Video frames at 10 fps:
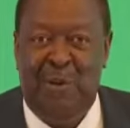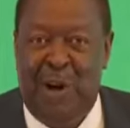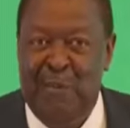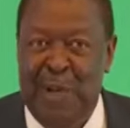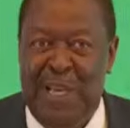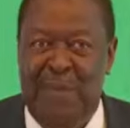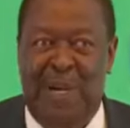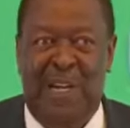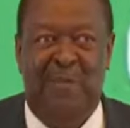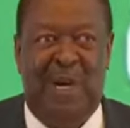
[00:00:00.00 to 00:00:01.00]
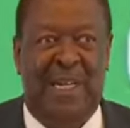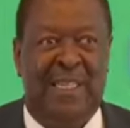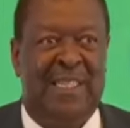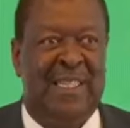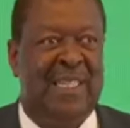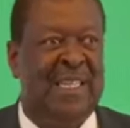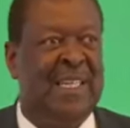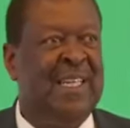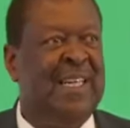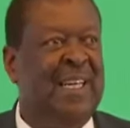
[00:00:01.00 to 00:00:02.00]
Before I make my
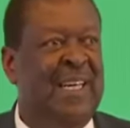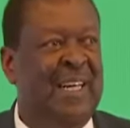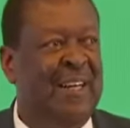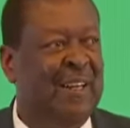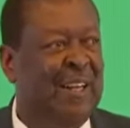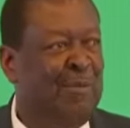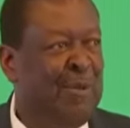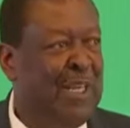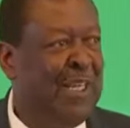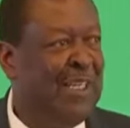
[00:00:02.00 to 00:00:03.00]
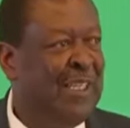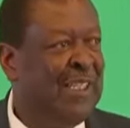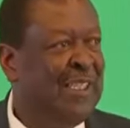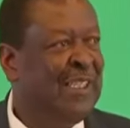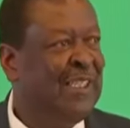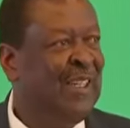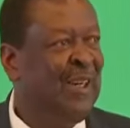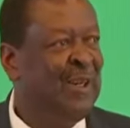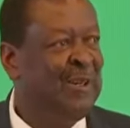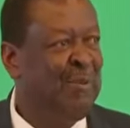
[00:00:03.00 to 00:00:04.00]
remarks, let me
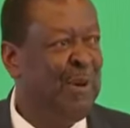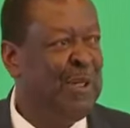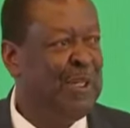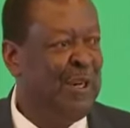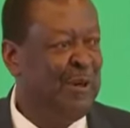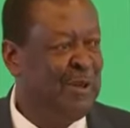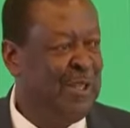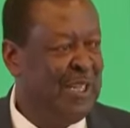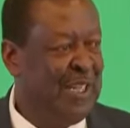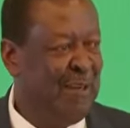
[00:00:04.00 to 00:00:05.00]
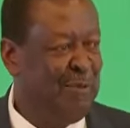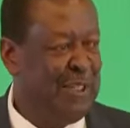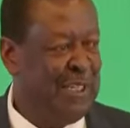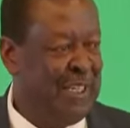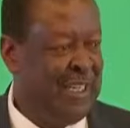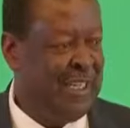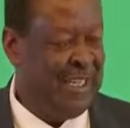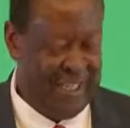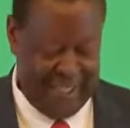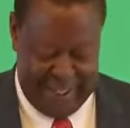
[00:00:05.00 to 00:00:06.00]
also point out that I'll be
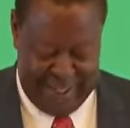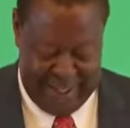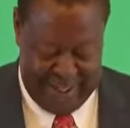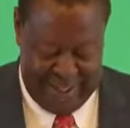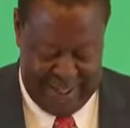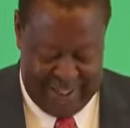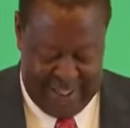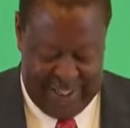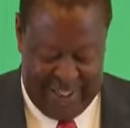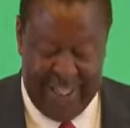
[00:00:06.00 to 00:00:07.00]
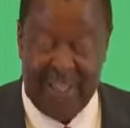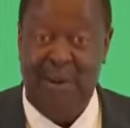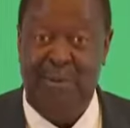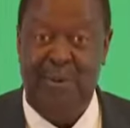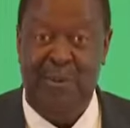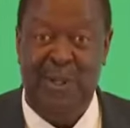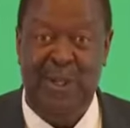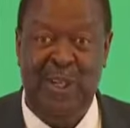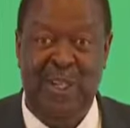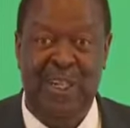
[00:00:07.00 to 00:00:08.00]
seeking your
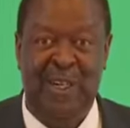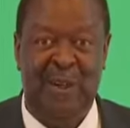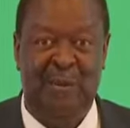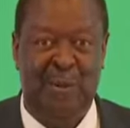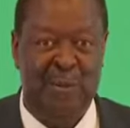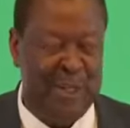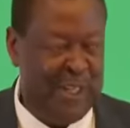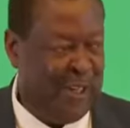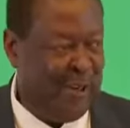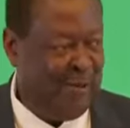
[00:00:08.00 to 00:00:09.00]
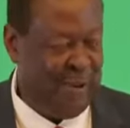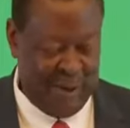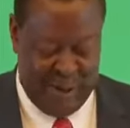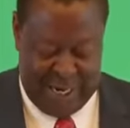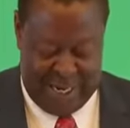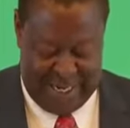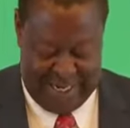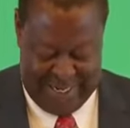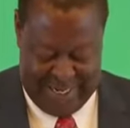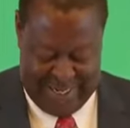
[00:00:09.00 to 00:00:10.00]
permission or the permission of
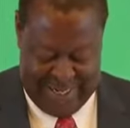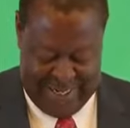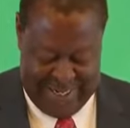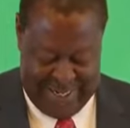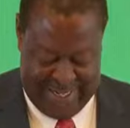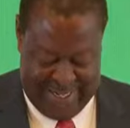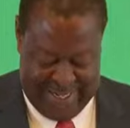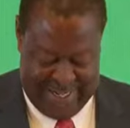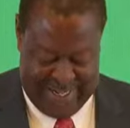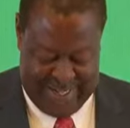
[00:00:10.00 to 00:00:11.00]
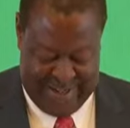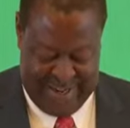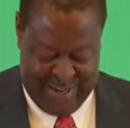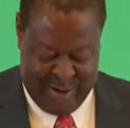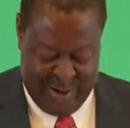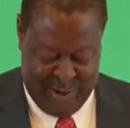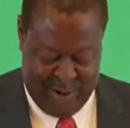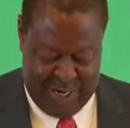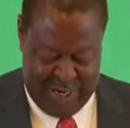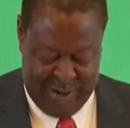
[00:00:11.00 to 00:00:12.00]
our Right
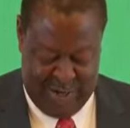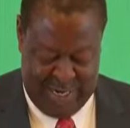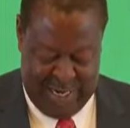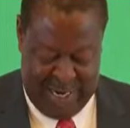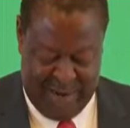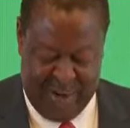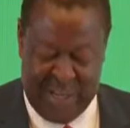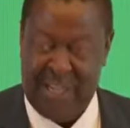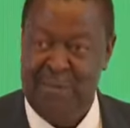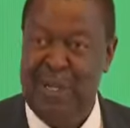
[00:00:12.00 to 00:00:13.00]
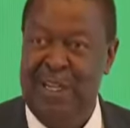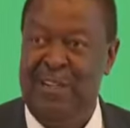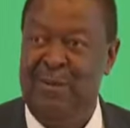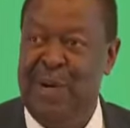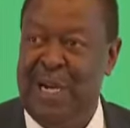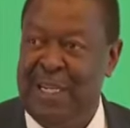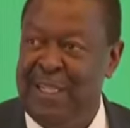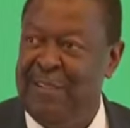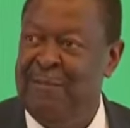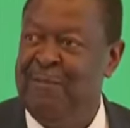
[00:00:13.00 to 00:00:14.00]
Honorable Raila Odinga after he has made his
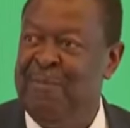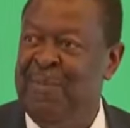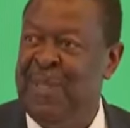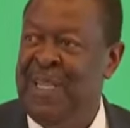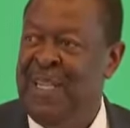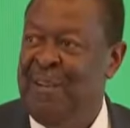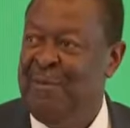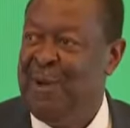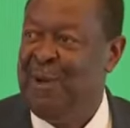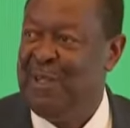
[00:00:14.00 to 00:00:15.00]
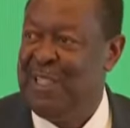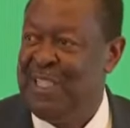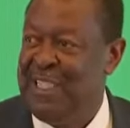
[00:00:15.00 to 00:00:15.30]
remarks, because